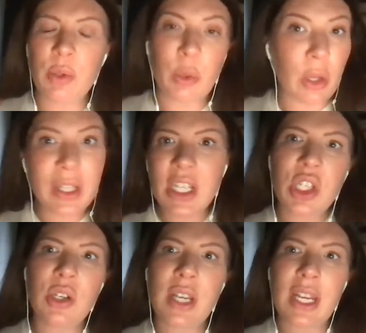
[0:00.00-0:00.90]
So we only did
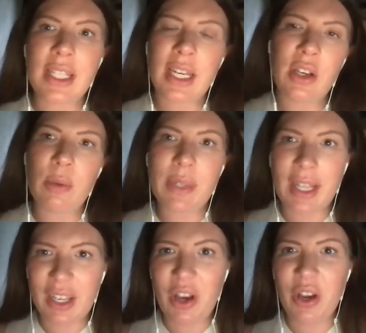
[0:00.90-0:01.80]
2 years, like Anoop
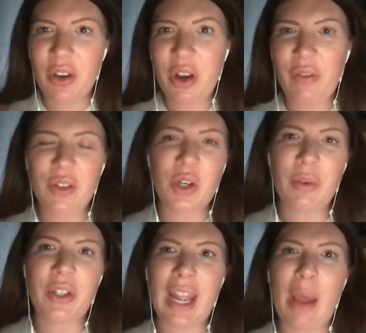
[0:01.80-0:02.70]
said, like none of us know
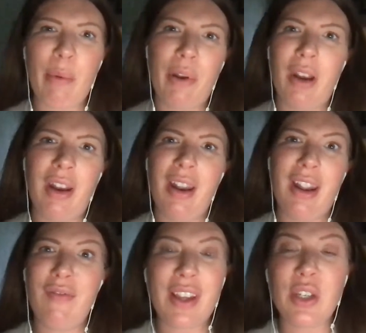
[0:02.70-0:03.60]
what's going to happen, and an
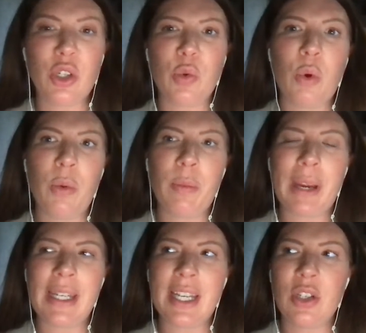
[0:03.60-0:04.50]
investor just won't
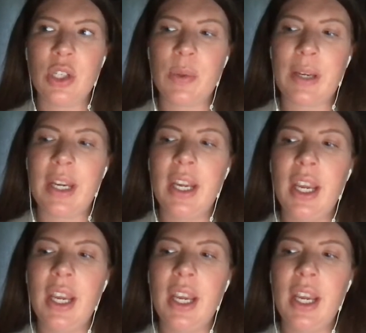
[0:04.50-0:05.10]
pay attention to it.